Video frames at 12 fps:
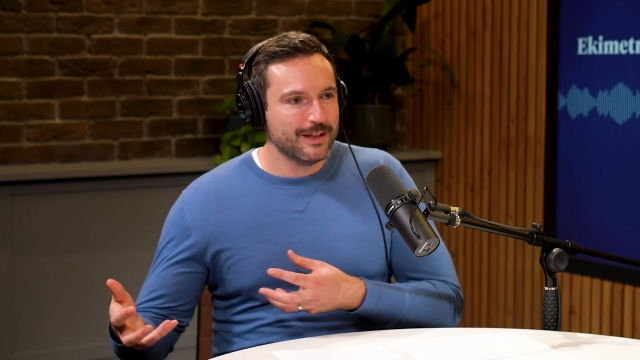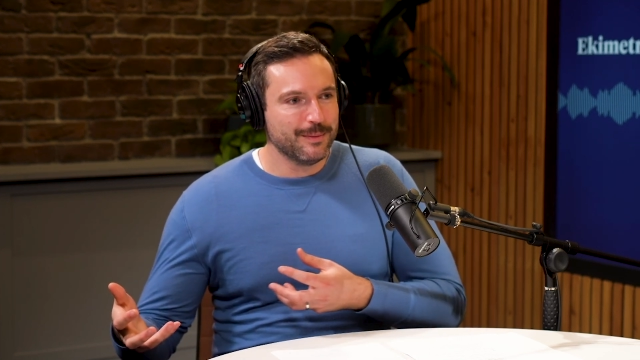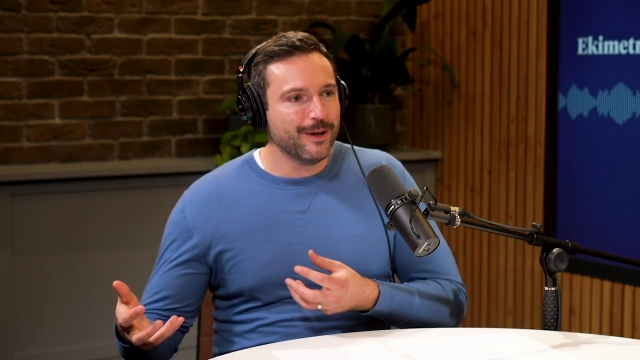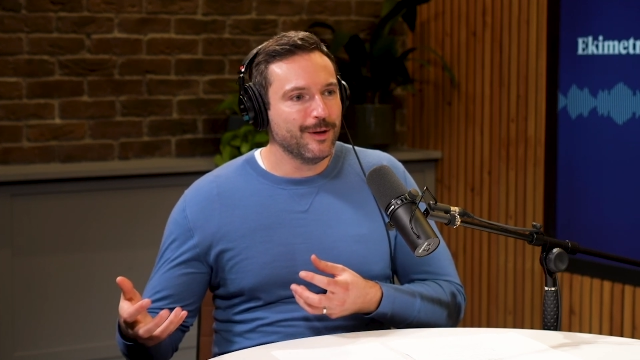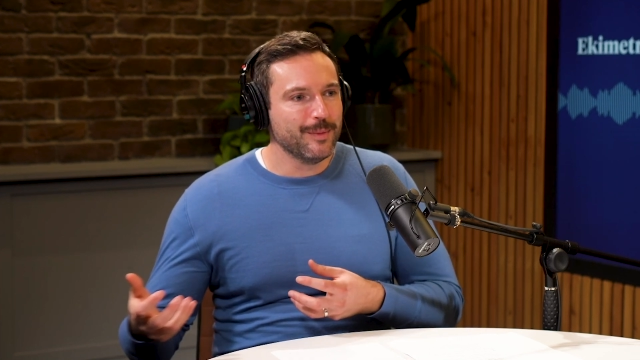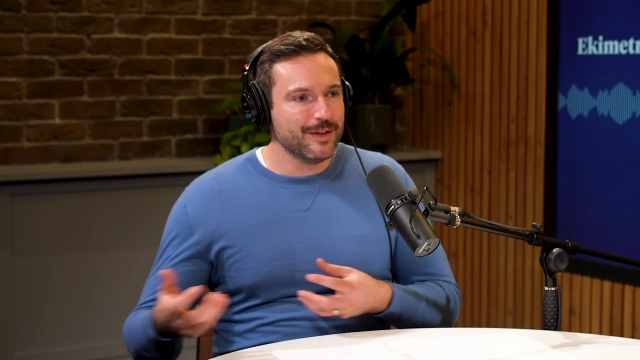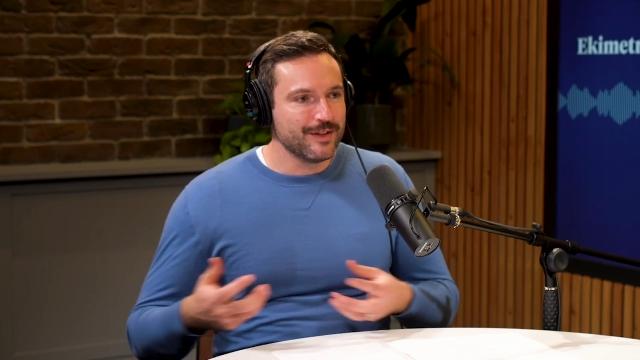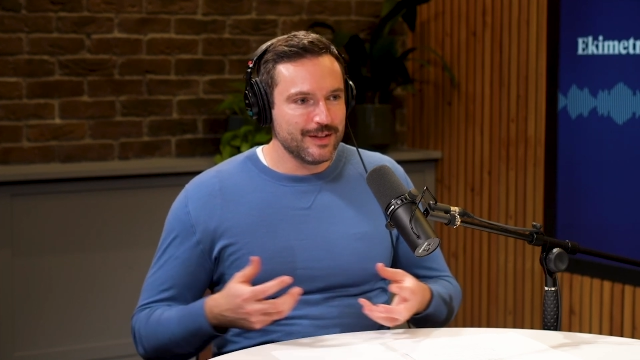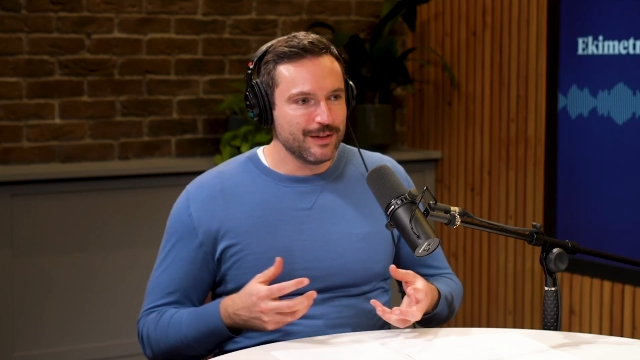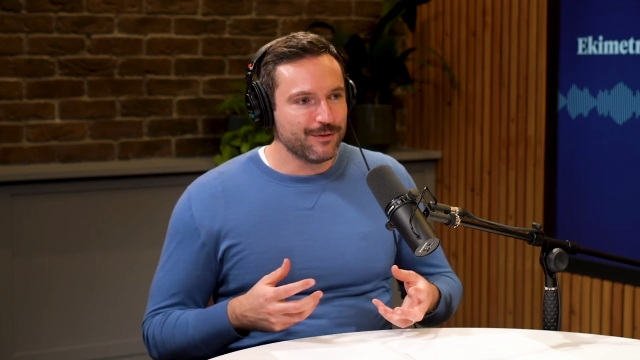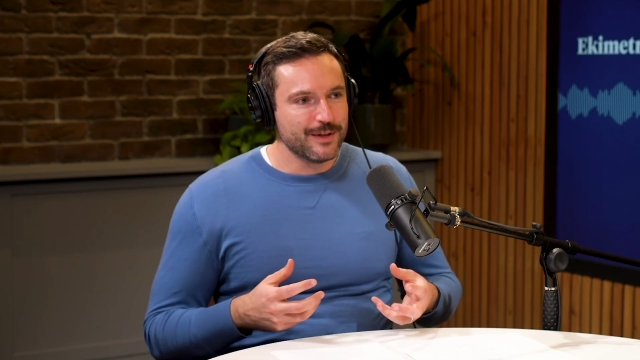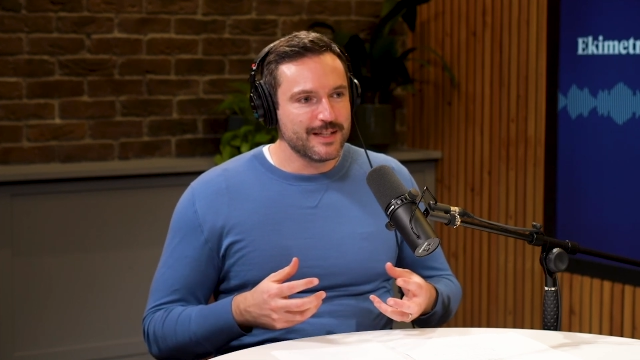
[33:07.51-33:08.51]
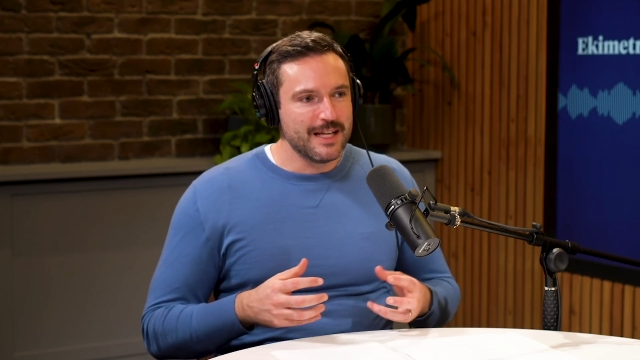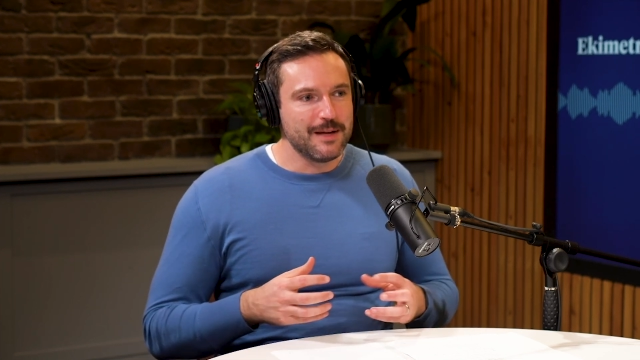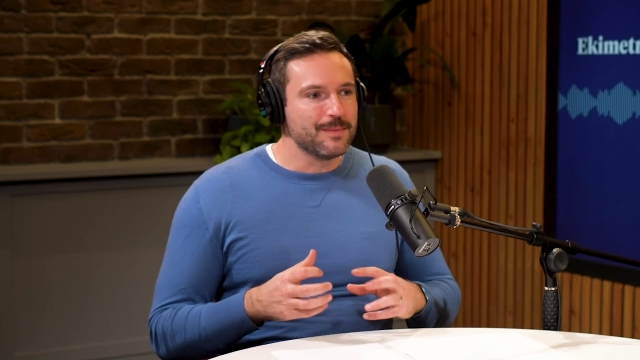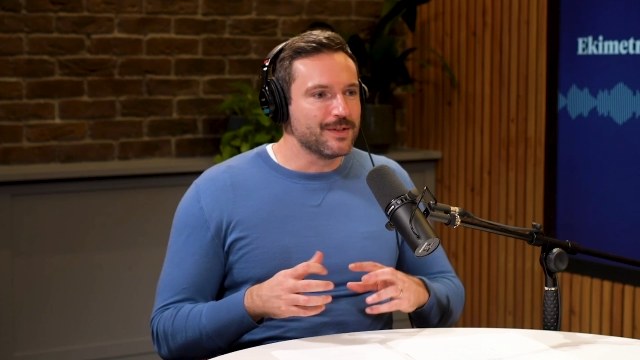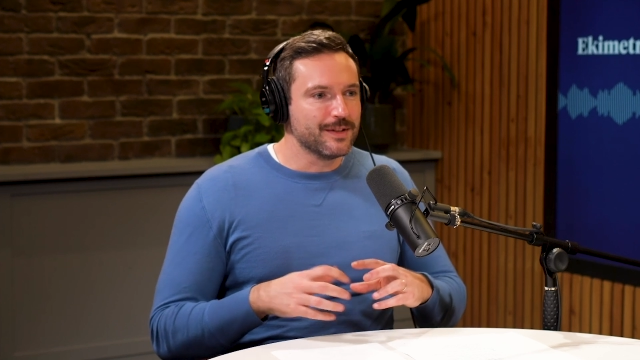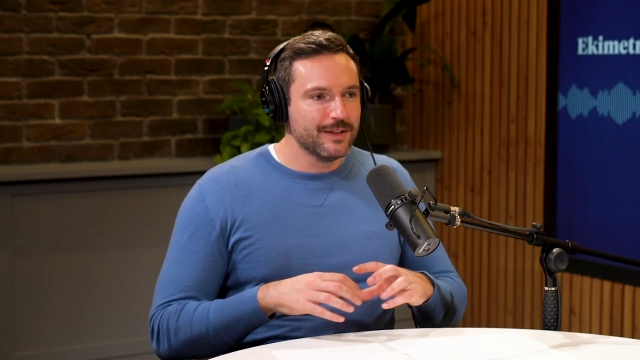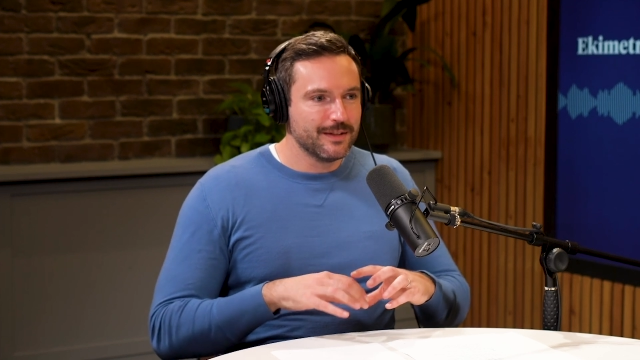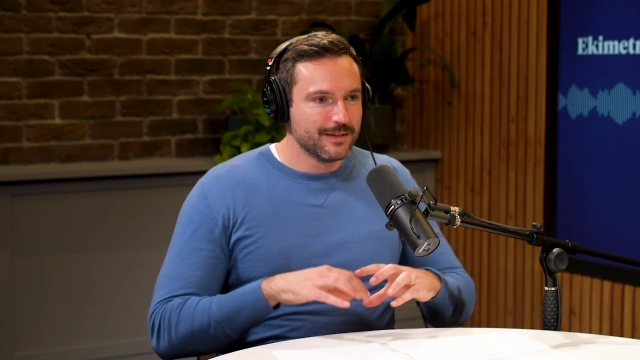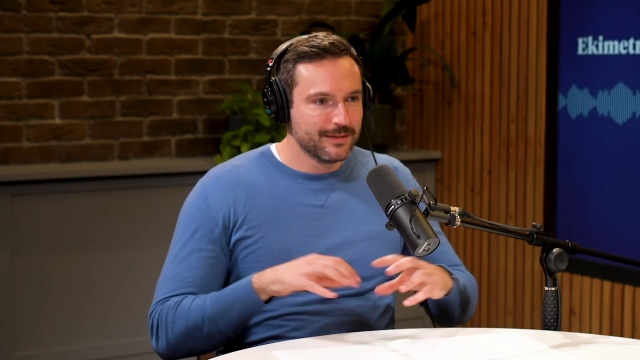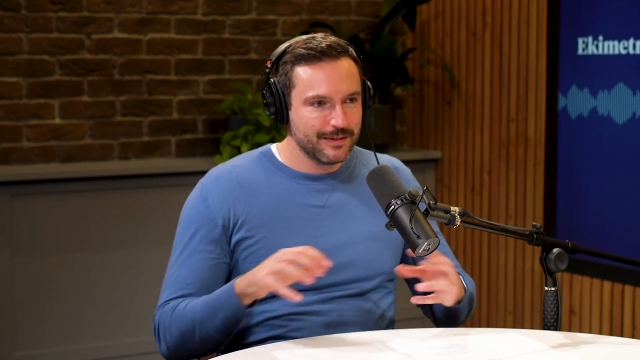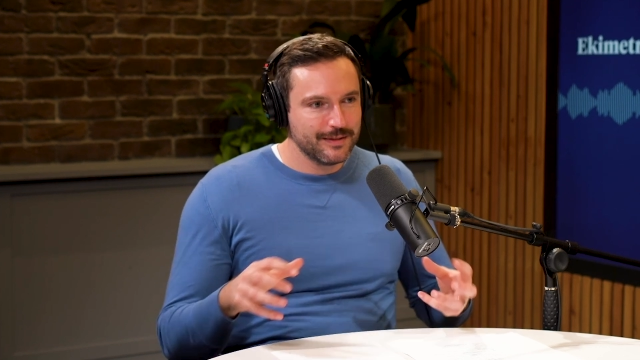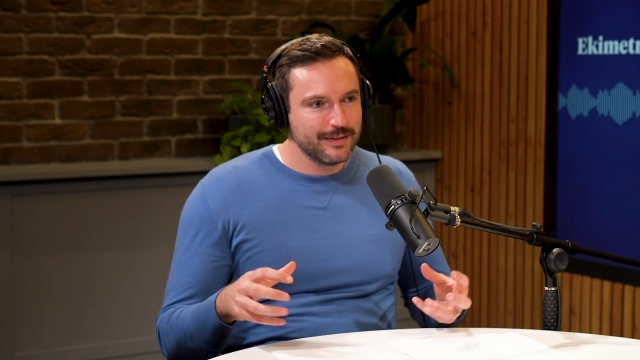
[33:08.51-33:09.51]
departments and different teams
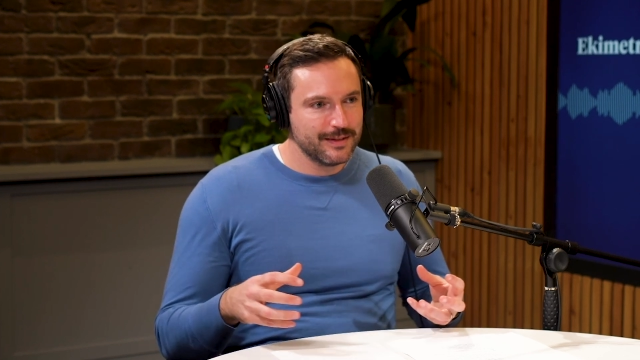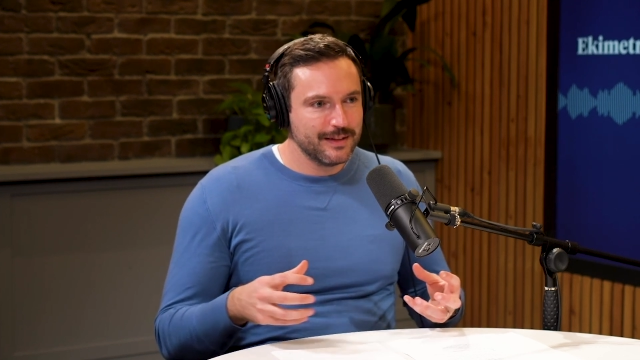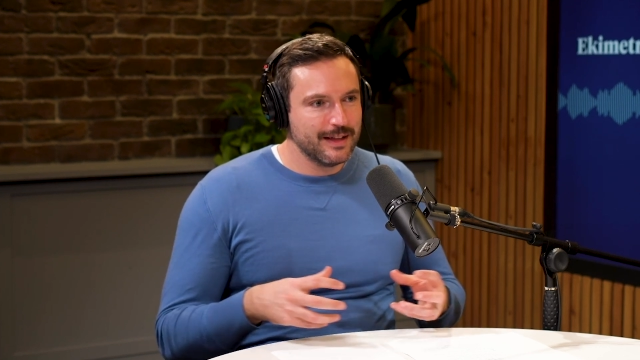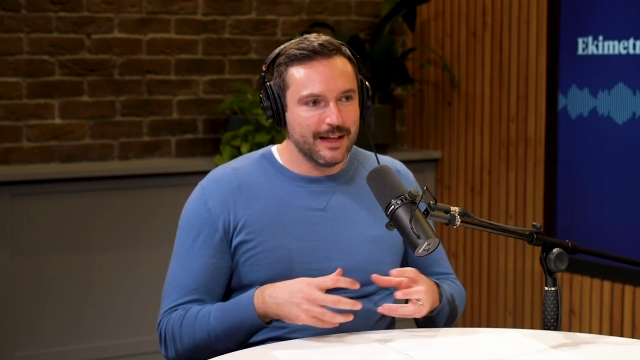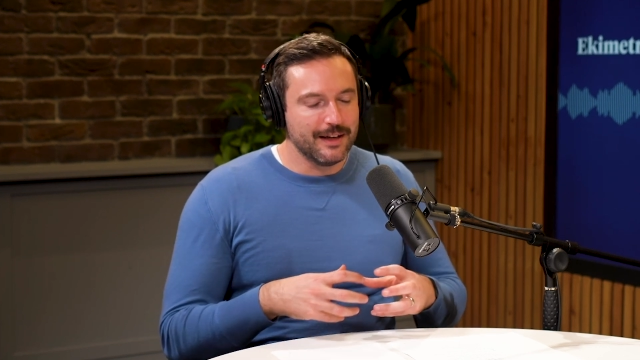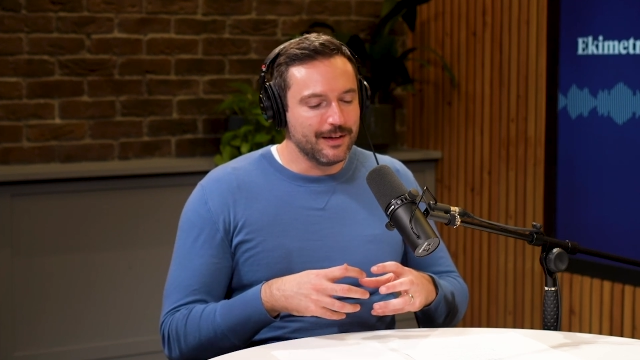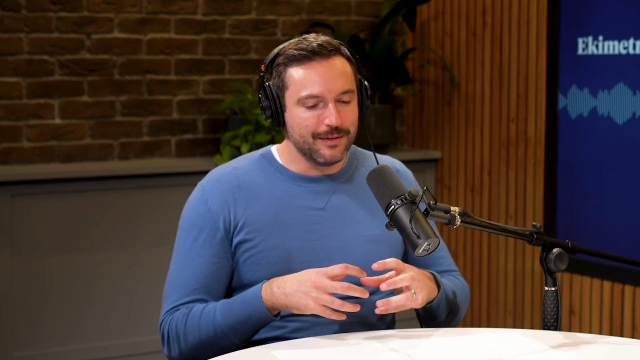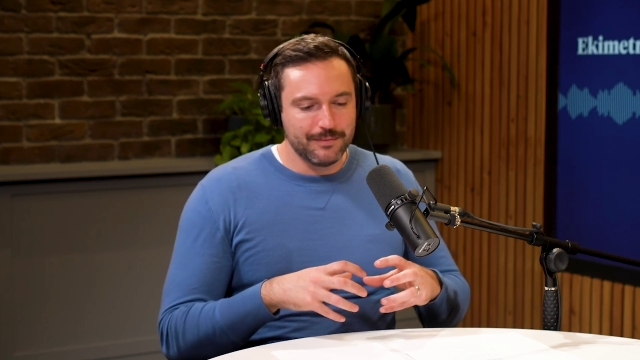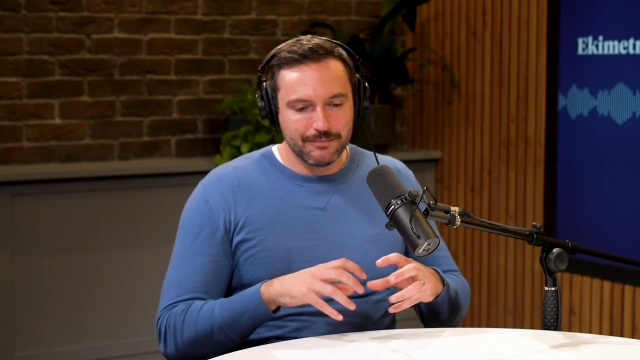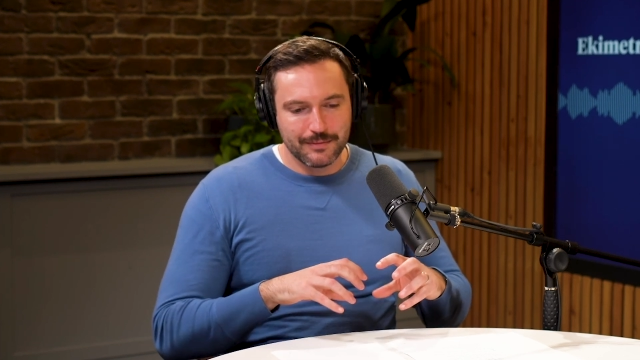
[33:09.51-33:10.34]
and